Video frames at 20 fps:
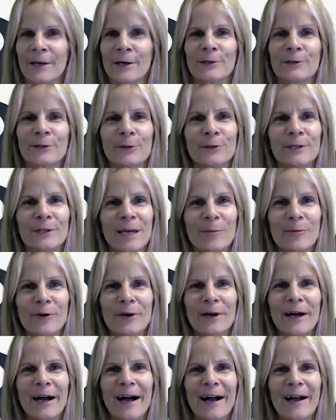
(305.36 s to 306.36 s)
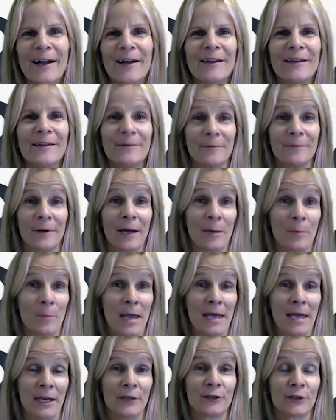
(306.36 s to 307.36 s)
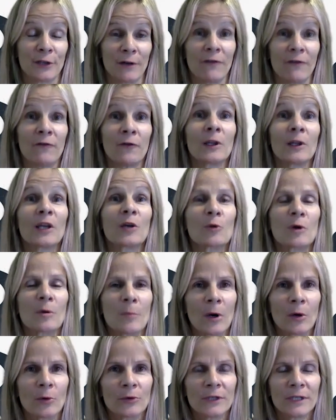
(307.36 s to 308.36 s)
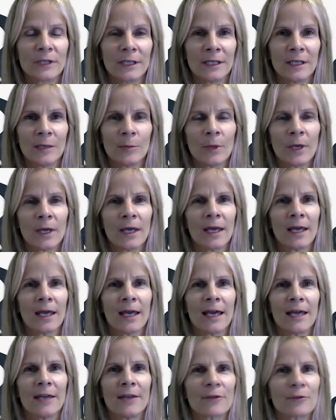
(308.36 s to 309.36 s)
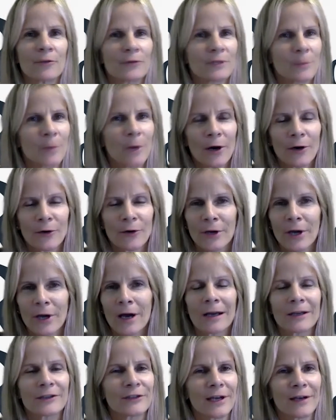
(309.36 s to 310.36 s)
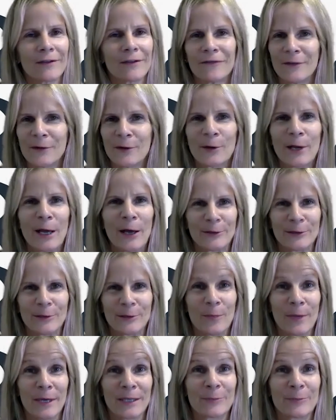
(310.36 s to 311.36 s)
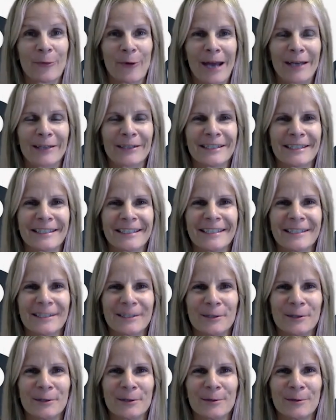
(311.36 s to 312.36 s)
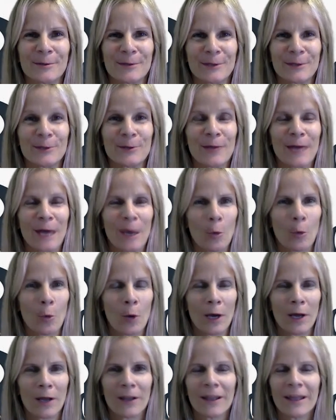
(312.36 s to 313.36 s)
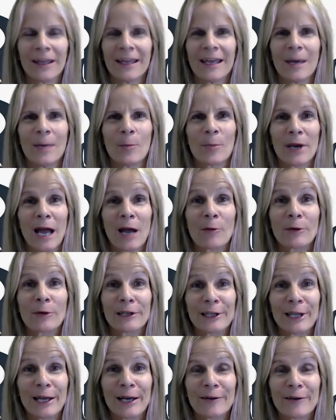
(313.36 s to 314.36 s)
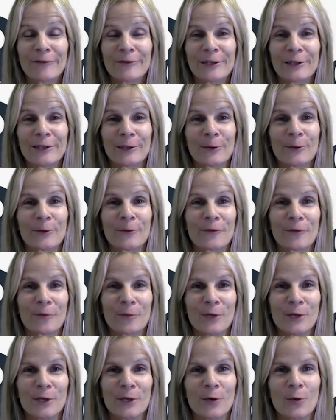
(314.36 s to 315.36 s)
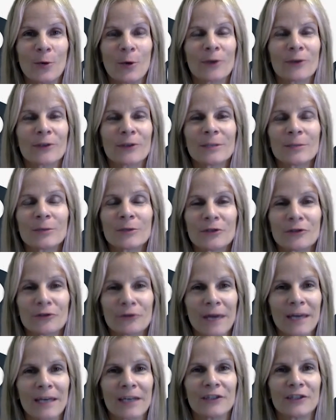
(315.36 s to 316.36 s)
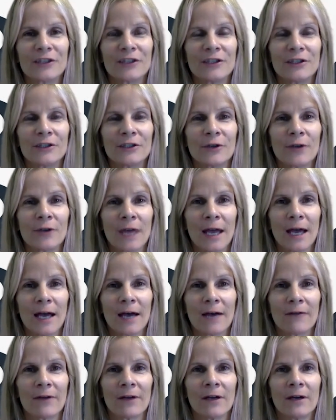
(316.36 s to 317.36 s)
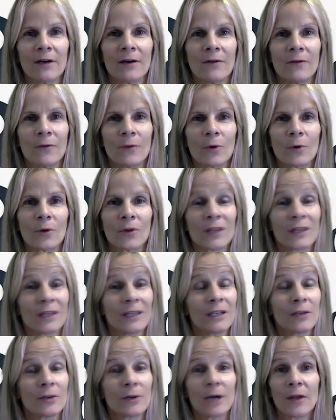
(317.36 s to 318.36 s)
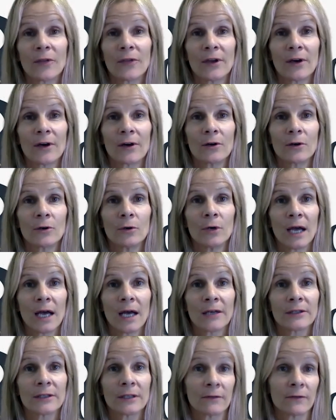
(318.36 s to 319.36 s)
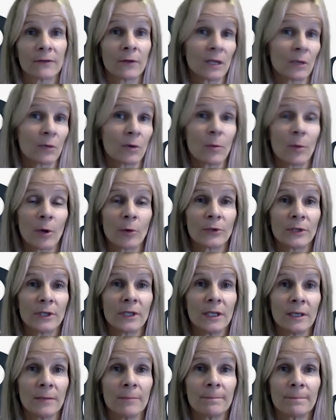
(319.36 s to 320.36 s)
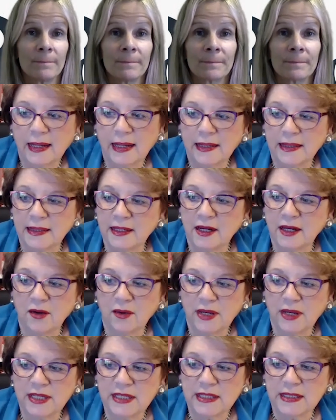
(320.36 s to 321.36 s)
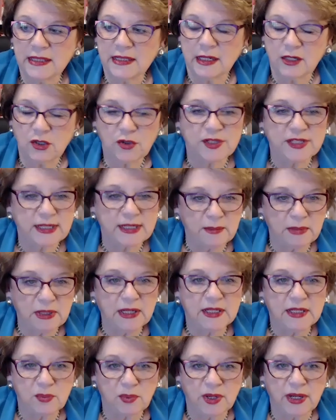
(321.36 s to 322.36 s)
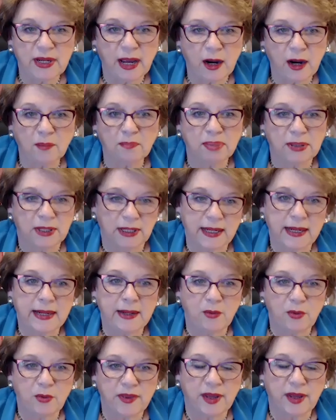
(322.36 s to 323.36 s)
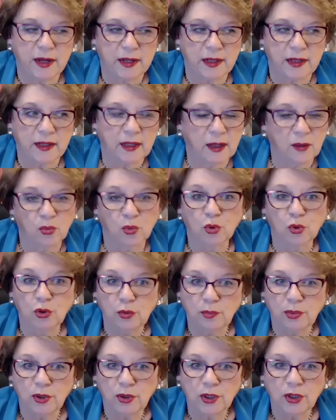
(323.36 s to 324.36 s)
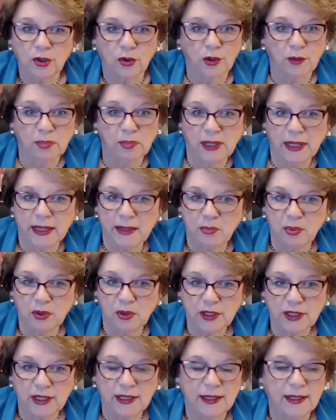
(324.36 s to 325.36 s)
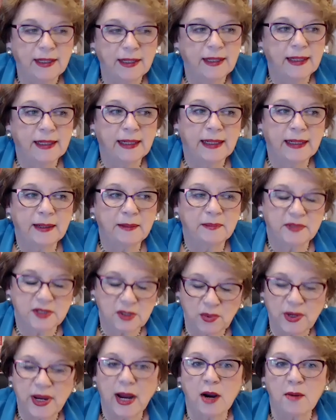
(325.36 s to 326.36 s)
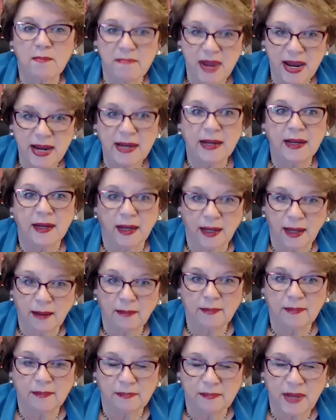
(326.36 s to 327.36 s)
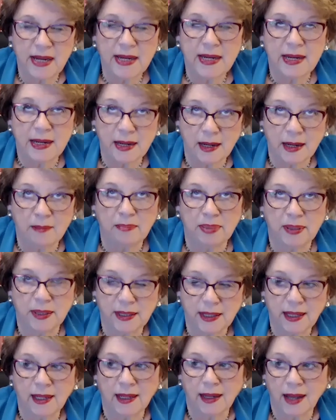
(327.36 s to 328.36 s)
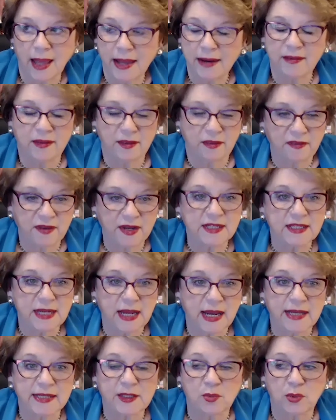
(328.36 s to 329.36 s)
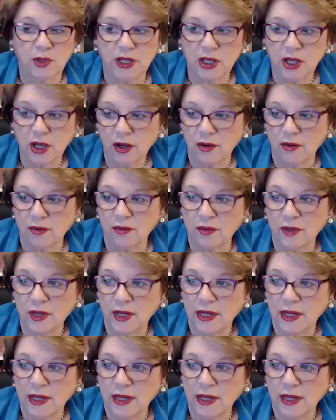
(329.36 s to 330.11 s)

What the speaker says: So Deborah, I manage a fully remote team, and through some hard knocks, I've figured out some best practices to do that well. But I would love to learn from you. What are some strategies you have for the leader out there who has a fully remote team? It's interesting because we are playing without a rule book or a playbook. So we are making up a lot of the things as we go.